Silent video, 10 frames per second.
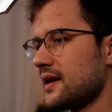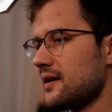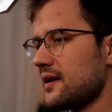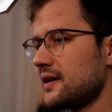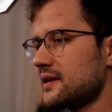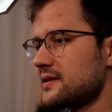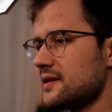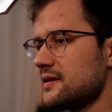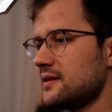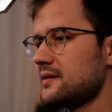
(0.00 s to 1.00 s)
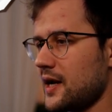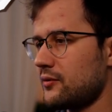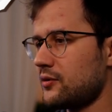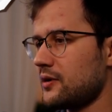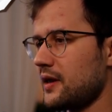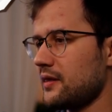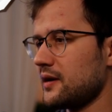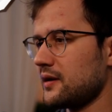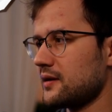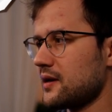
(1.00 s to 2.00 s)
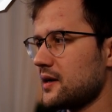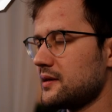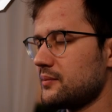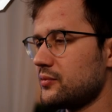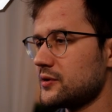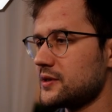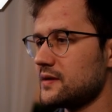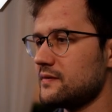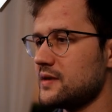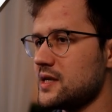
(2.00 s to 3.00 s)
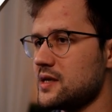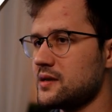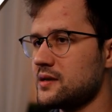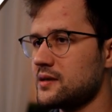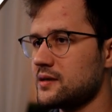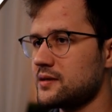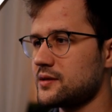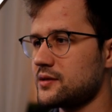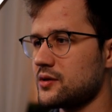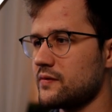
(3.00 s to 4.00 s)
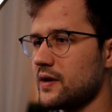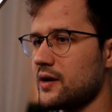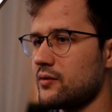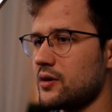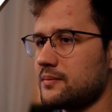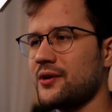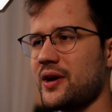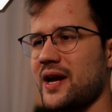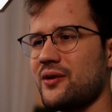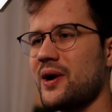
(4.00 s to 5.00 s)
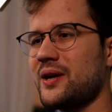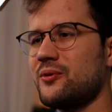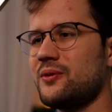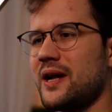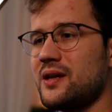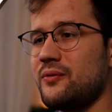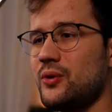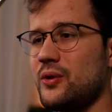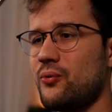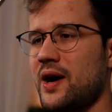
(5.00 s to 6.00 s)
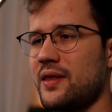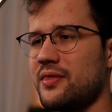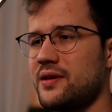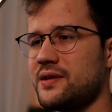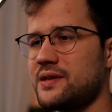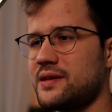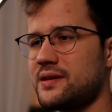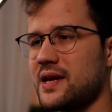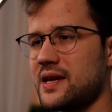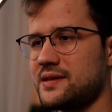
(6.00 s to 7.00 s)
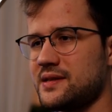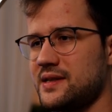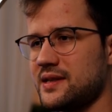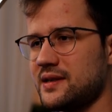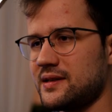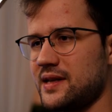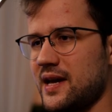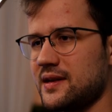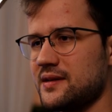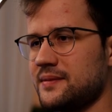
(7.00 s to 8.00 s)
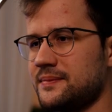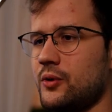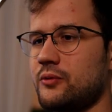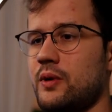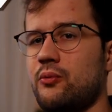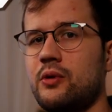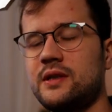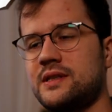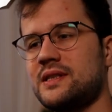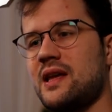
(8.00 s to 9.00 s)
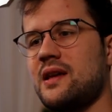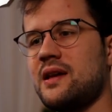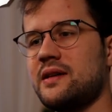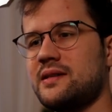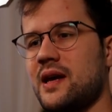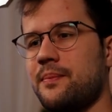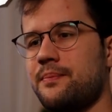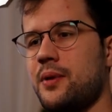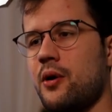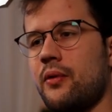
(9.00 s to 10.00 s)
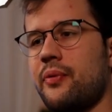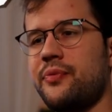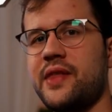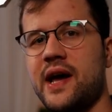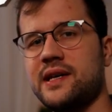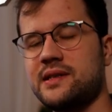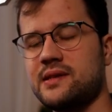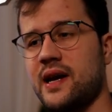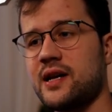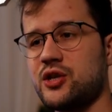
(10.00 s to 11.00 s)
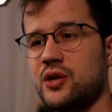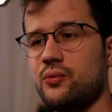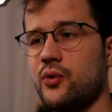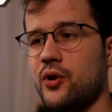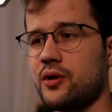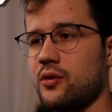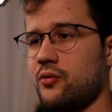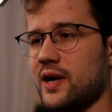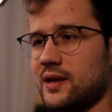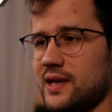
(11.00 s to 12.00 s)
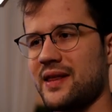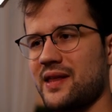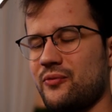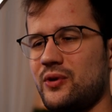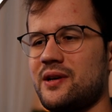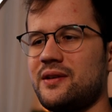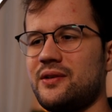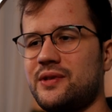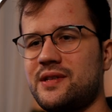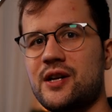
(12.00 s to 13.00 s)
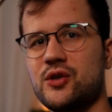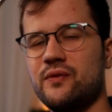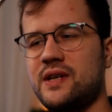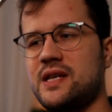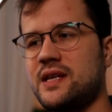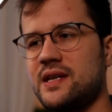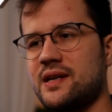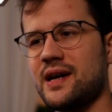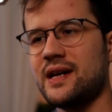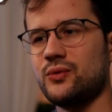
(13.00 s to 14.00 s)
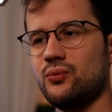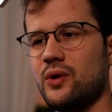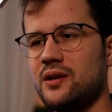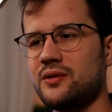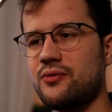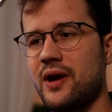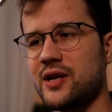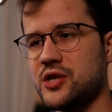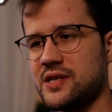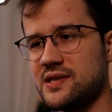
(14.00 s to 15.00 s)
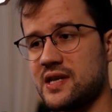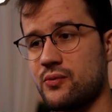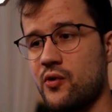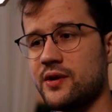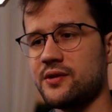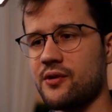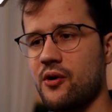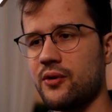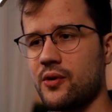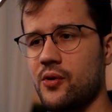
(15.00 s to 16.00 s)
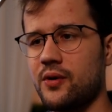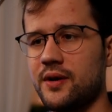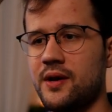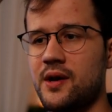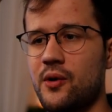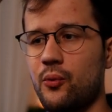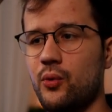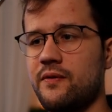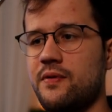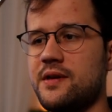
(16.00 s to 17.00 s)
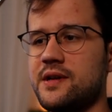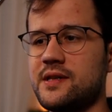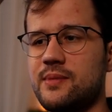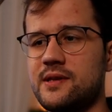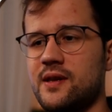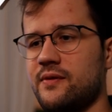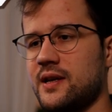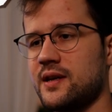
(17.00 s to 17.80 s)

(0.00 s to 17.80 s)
deadline exceeded error and then got Percent %v server error. Okay, quite cool. And if we run this test here again, what we will see is that both tests actually work correctly. And then we can use dash v here as well to actually see what is going on with the specific